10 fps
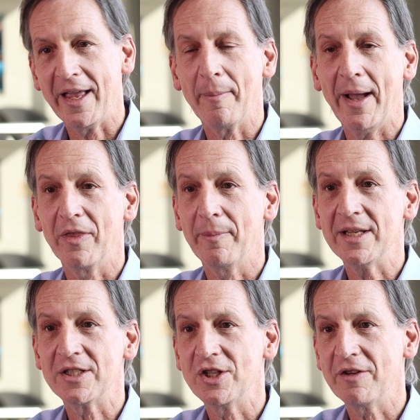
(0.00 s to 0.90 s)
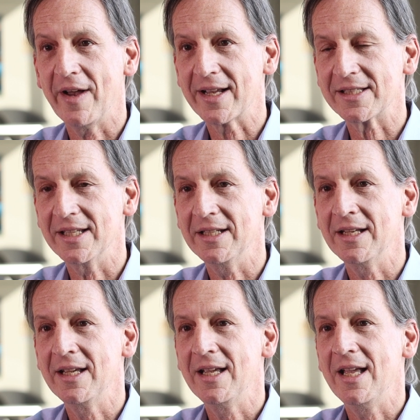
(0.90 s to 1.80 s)
thing about the BCG
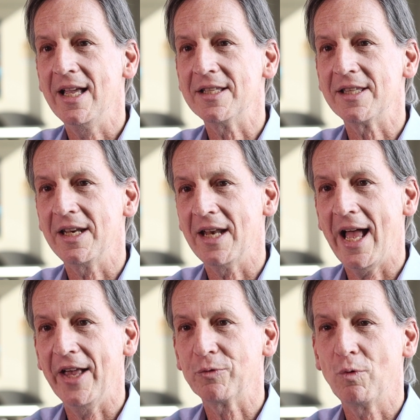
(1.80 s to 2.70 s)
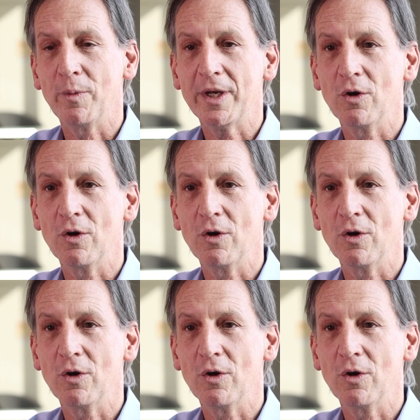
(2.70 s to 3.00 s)
vaccine is that it has what we